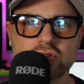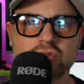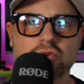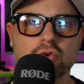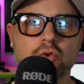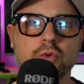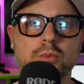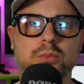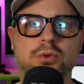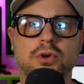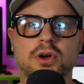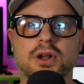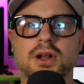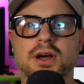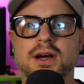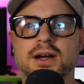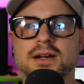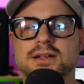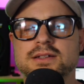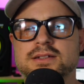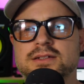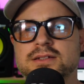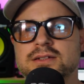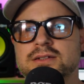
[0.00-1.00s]
cool
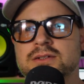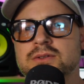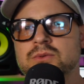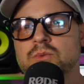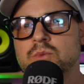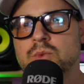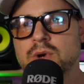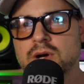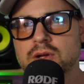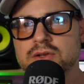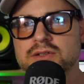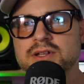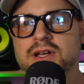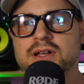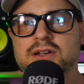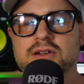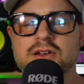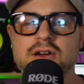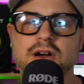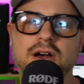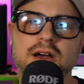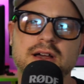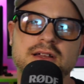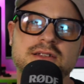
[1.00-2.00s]
product. Well done,
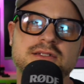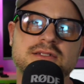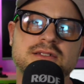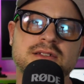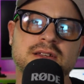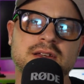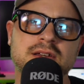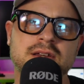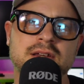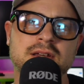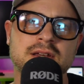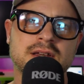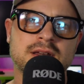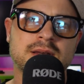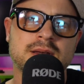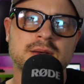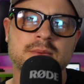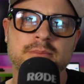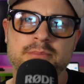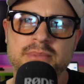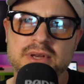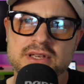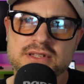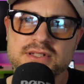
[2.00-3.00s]
guys.
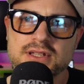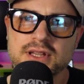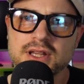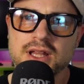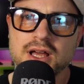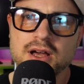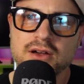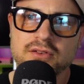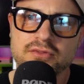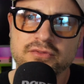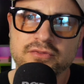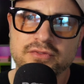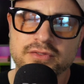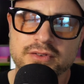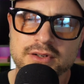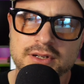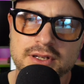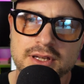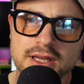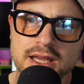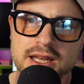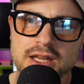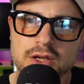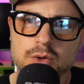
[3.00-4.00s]
Peace and love.
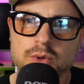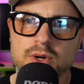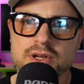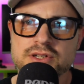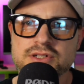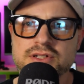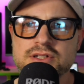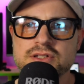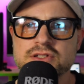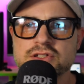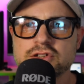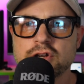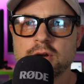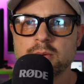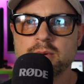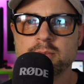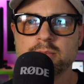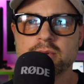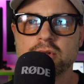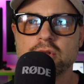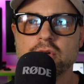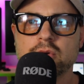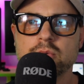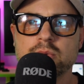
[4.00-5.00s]
Any questions, comment
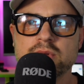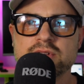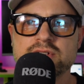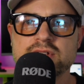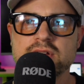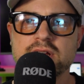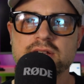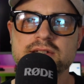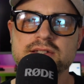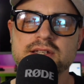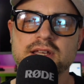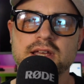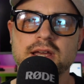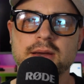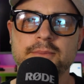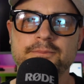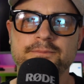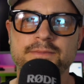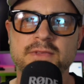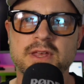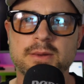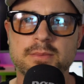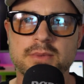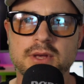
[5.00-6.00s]
below, reach out,
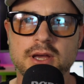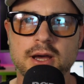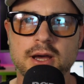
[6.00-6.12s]
DM, hit me